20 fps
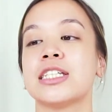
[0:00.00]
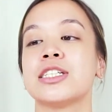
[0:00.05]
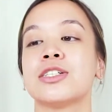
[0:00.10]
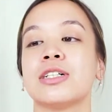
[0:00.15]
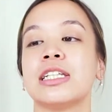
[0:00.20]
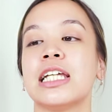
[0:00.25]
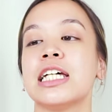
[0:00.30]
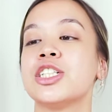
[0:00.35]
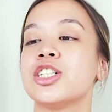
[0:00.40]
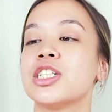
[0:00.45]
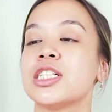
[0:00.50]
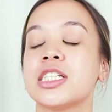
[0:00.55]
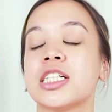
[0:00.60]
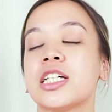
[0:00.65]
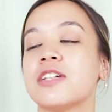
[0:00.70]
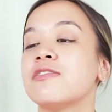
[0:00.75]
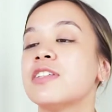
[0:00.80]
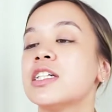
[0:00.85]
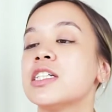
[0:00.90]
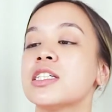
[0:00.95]
So let's just
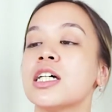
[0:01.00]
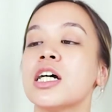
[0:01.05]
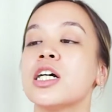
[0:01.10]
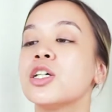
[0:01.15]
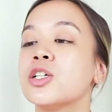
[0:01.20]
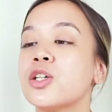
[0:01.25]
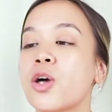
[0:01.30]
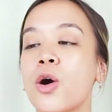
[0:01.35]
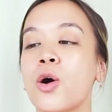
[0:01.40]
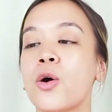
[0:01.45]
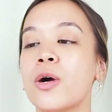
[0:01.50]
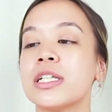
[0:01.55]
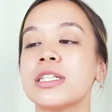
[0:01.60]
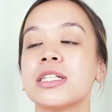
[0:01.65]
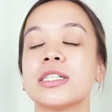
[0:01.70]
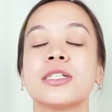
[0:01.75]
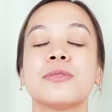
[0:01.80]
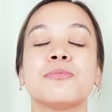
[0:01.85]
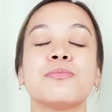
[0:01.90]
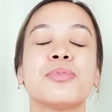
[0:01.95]
give this a go and
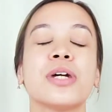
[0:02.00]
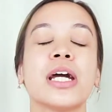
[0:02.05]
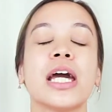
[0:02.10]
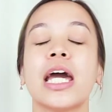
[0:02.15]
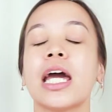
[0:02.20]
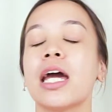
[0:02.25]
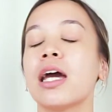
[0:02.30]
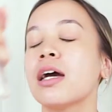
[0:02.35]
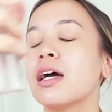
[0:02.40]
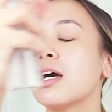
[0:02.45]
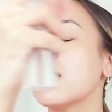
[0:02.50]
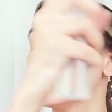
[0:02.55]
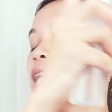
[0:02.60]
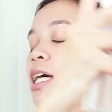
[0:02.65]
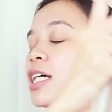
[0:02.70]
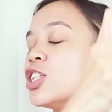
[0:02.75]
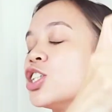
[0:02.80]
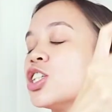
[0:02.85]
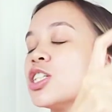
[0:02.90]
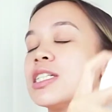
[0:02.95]
just spray
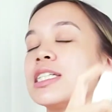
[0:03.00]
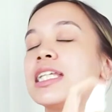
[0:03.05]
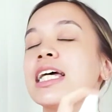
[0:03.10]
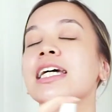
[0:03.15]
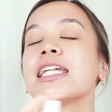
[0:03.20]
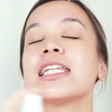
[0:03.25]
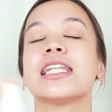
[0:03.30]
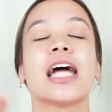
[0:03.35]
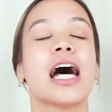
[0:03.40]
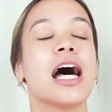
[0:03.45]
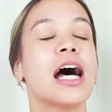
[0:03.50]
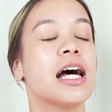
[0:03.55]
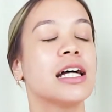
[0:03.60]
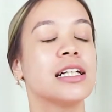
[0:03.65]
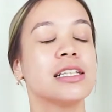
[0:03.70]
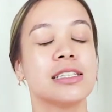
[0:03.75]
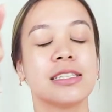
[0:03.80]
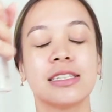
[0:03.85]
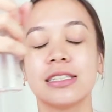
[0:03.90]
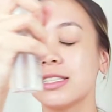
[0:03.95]
just like
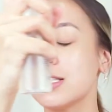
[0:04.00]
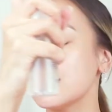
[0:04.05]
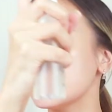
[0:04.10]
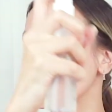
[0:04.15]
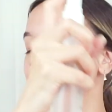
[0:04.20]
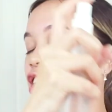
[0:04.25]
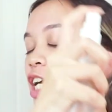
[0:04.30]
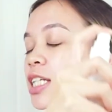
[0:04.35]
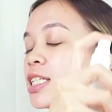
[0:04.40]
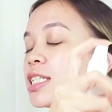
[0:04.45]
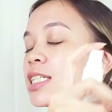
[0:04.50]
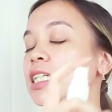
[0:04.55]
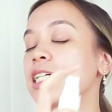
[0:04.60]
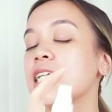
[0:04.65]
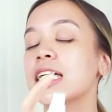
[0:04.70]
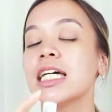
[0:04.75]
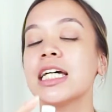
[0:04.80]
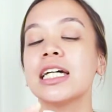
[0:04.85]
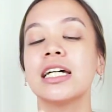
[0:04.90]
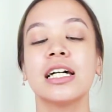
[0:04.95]
that, just
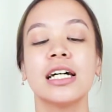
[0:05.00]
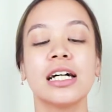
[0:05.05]
gently.